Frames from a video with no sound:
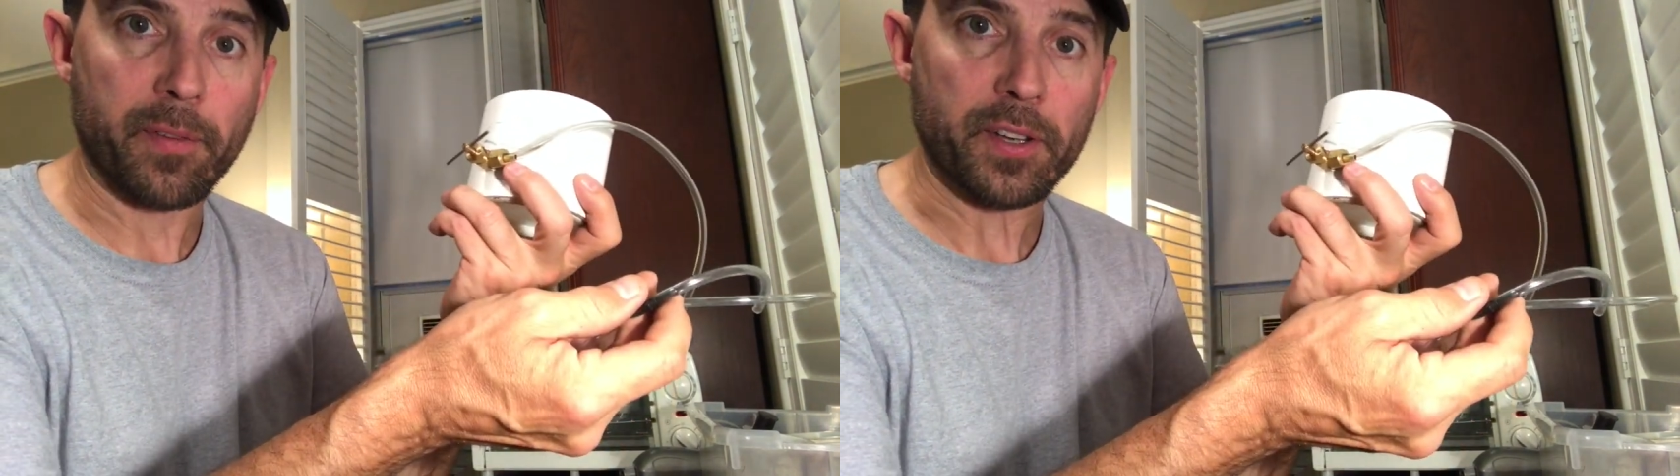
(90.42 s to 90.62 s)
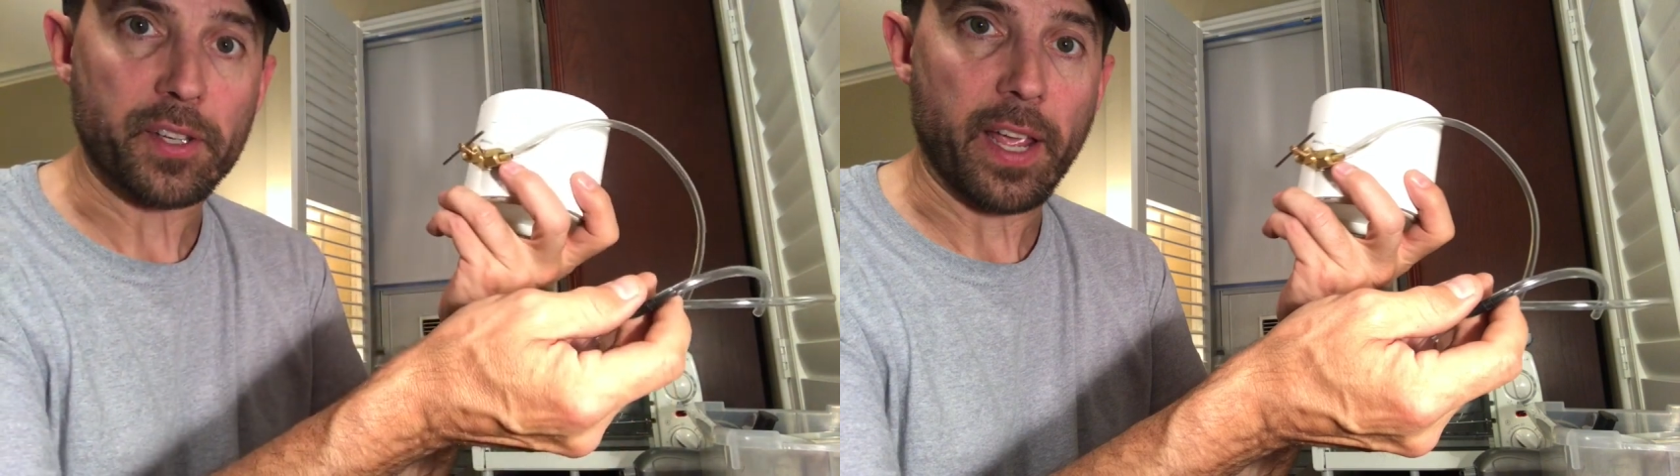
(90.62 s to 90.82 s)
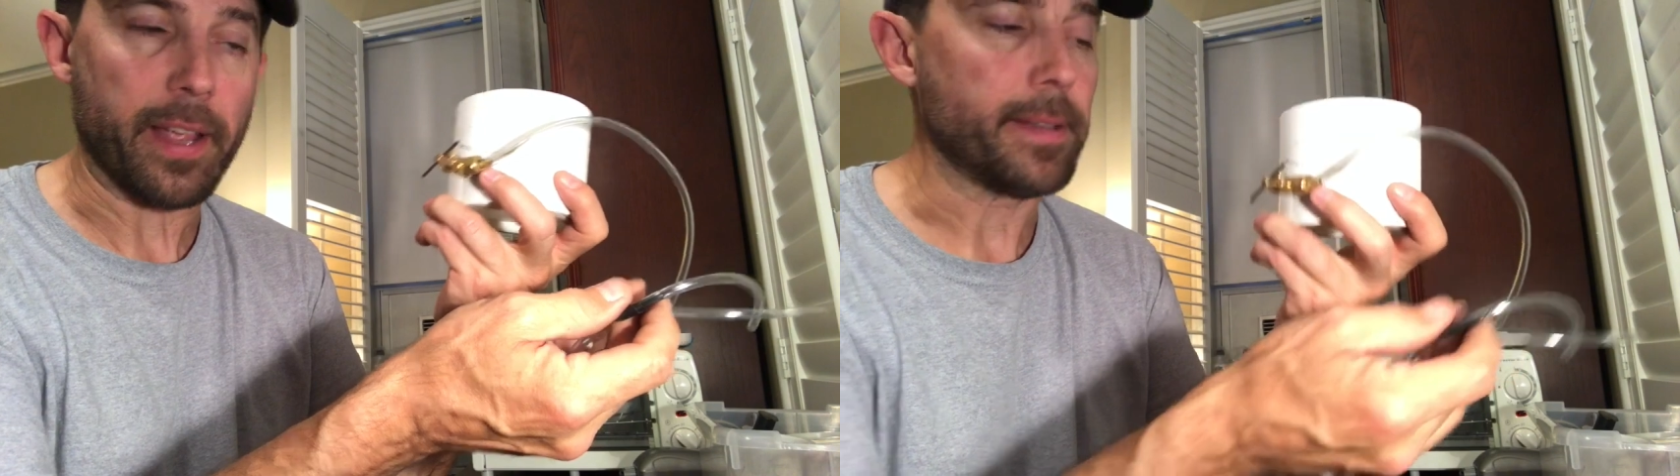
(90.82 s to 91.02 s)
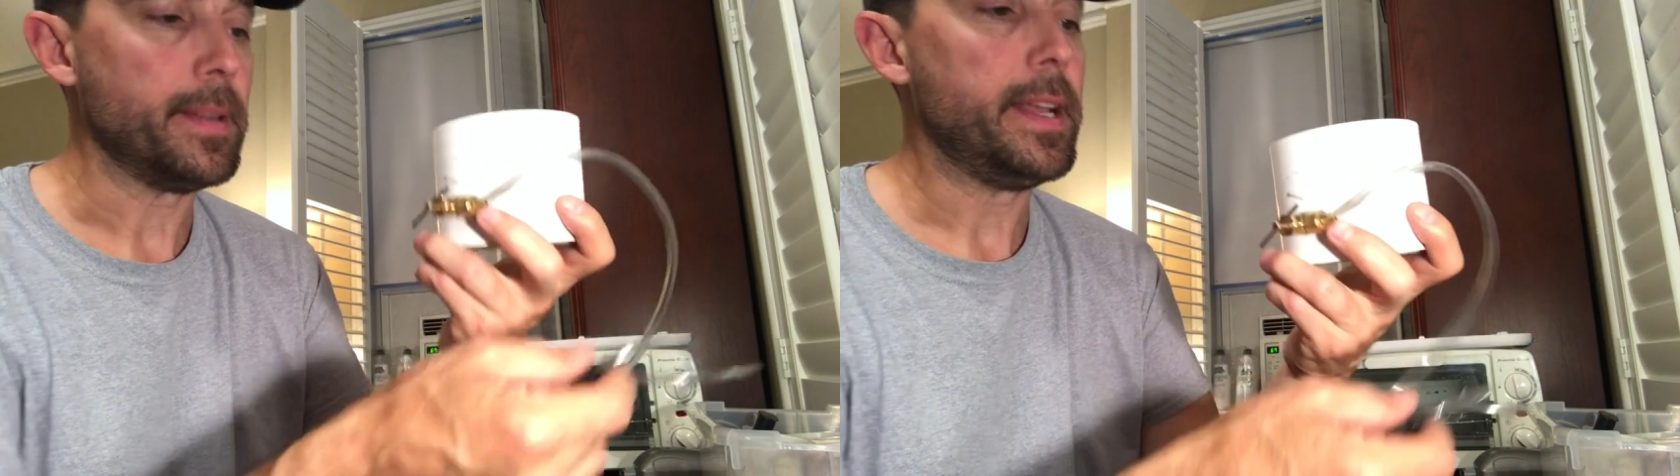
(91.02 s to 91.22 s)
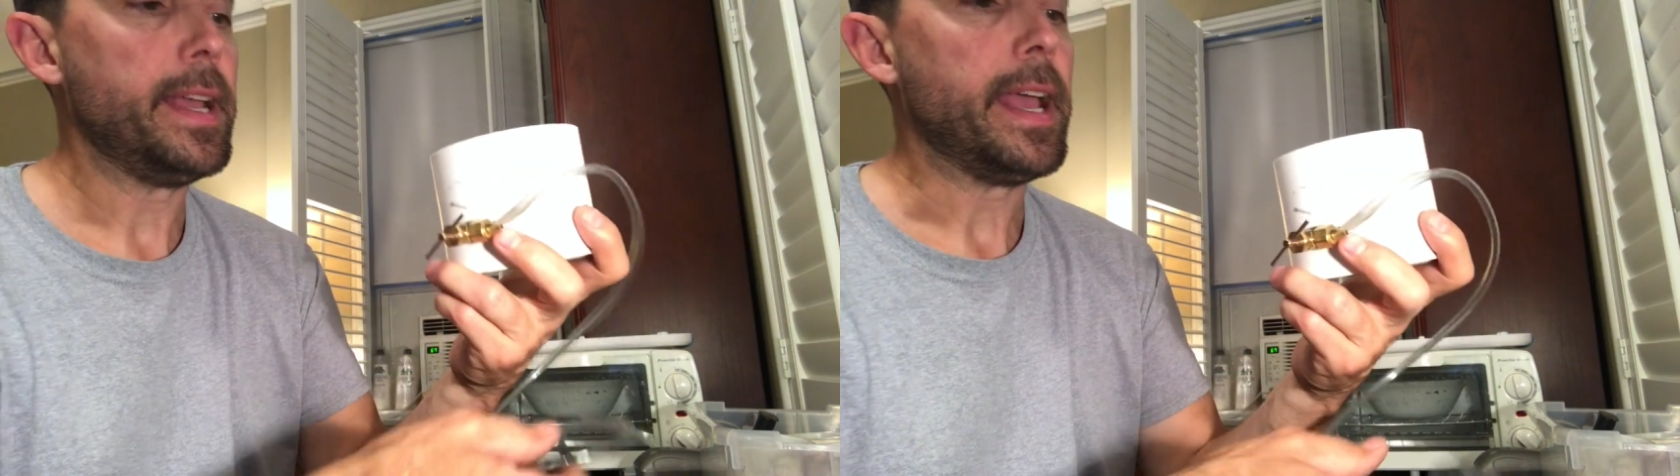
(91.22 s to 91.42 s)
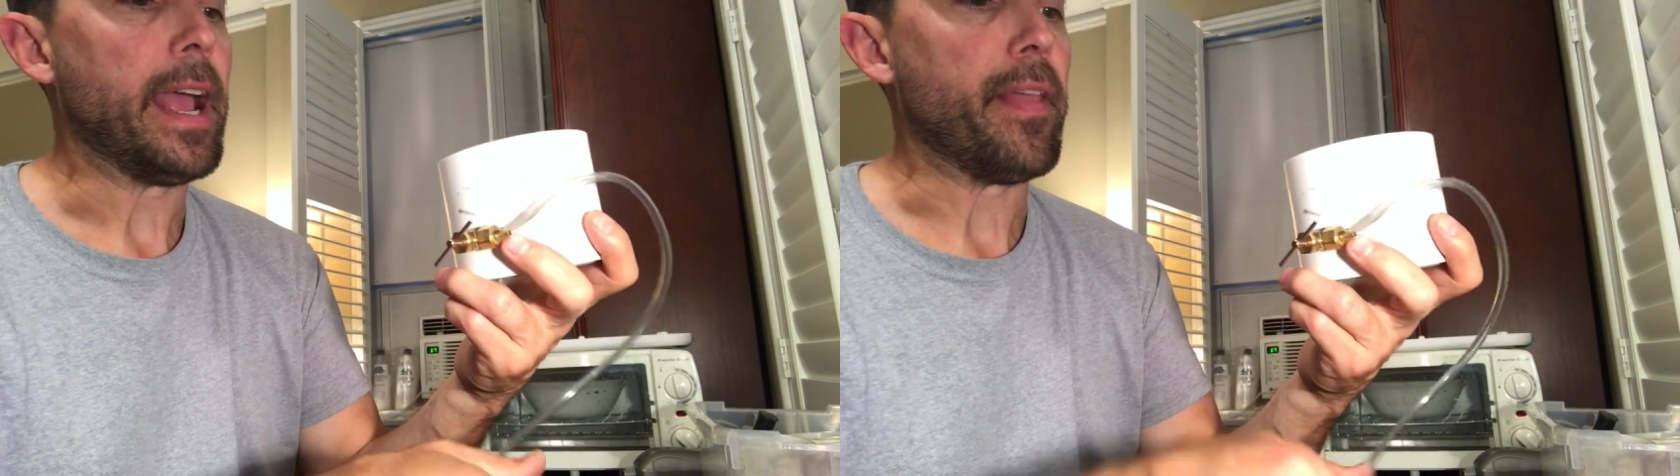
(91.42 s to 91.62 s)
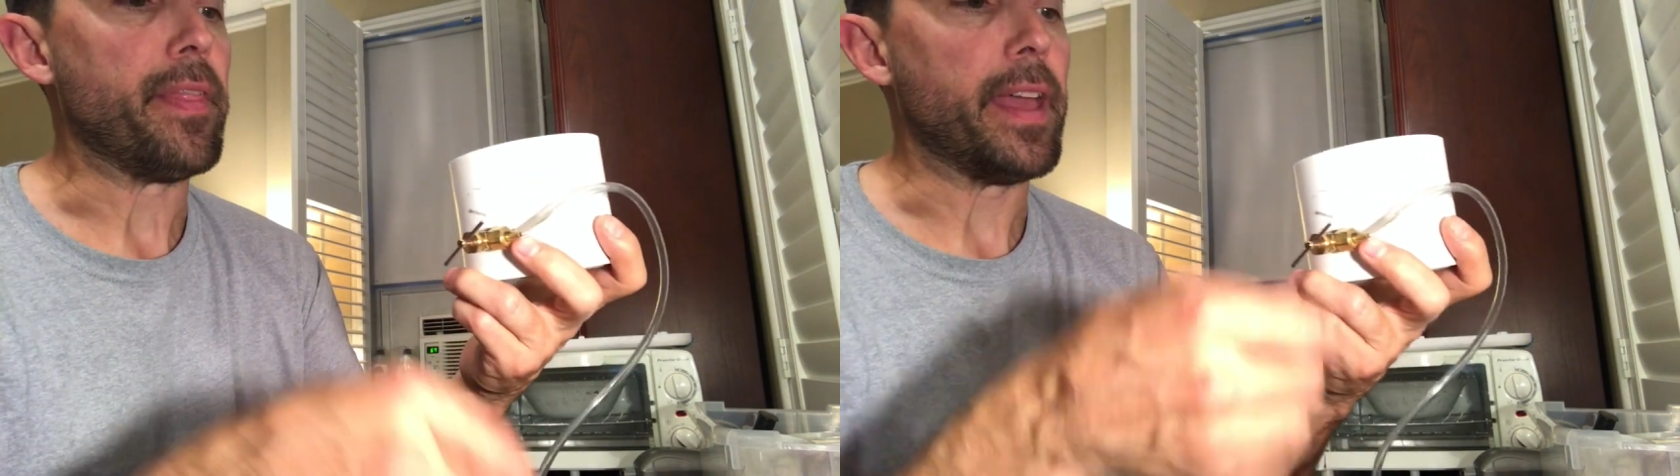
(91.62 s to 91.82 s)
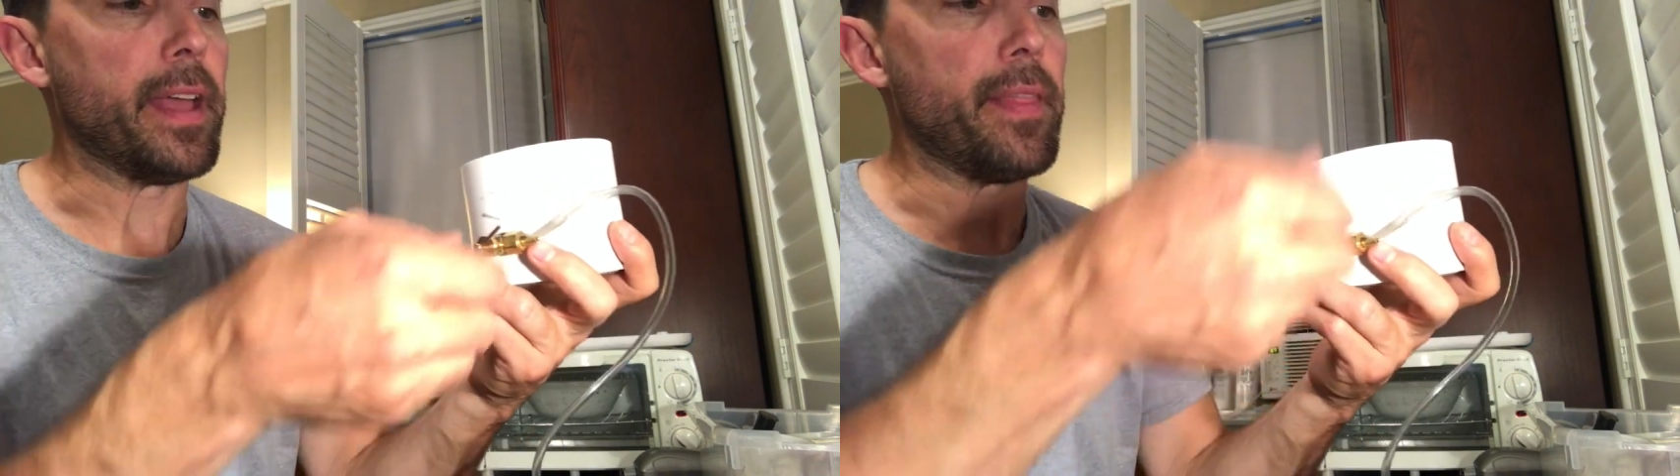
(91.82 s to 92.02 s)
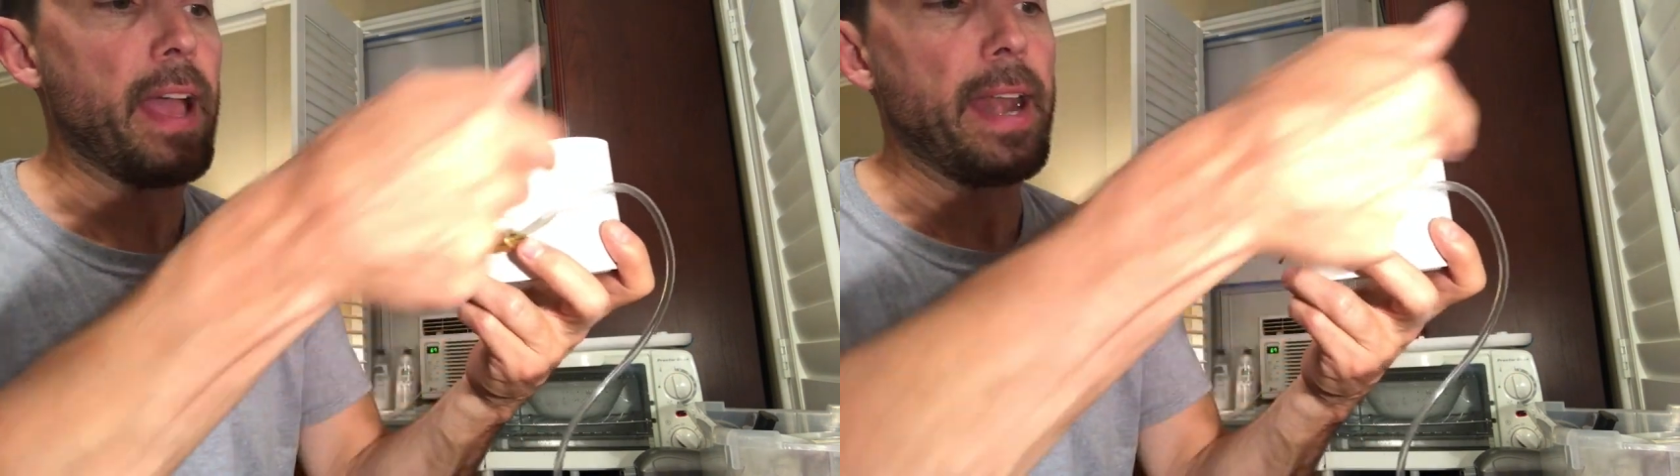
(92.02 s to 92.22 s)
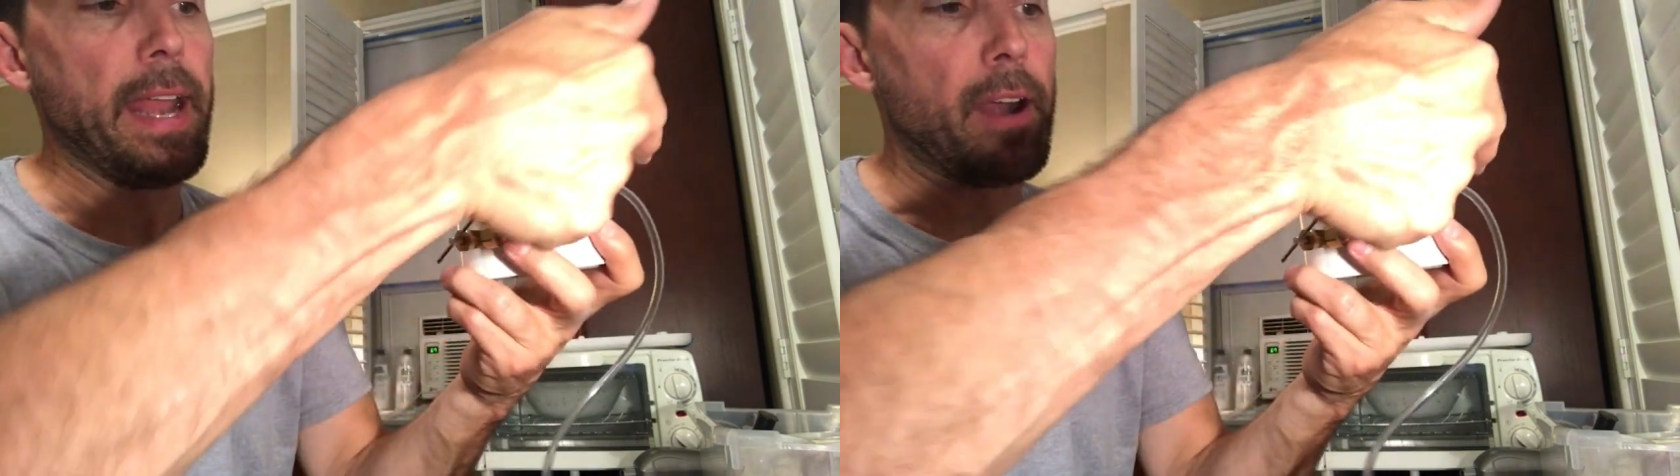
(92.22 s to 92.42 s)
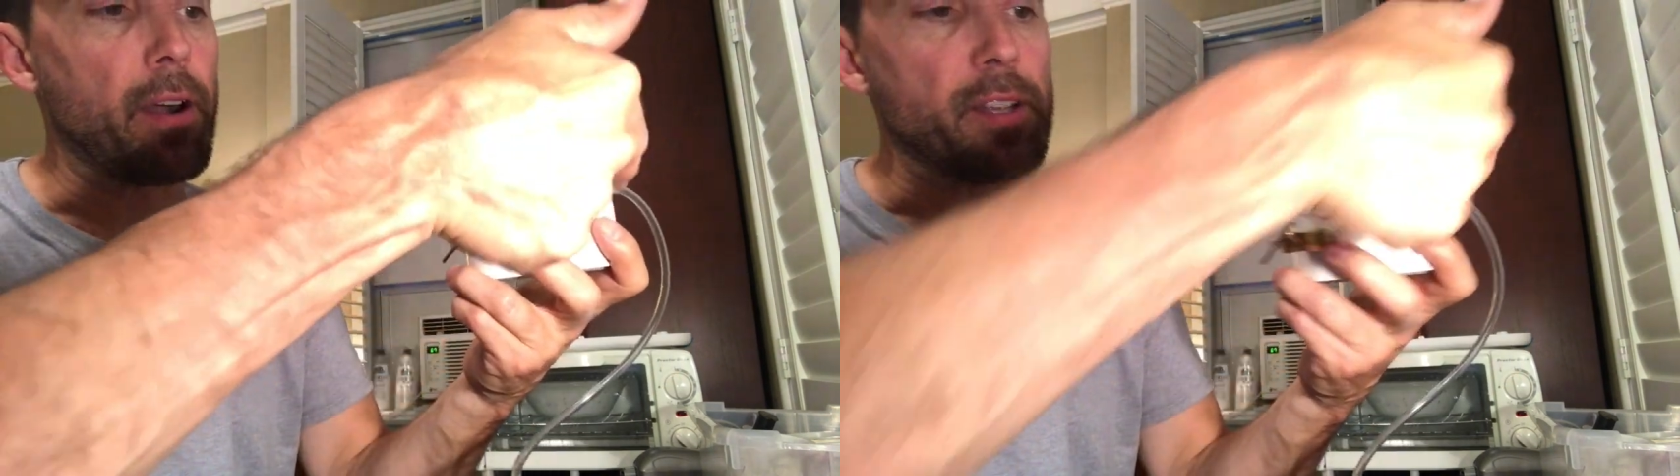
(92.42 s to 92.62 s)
fish tank, and then that air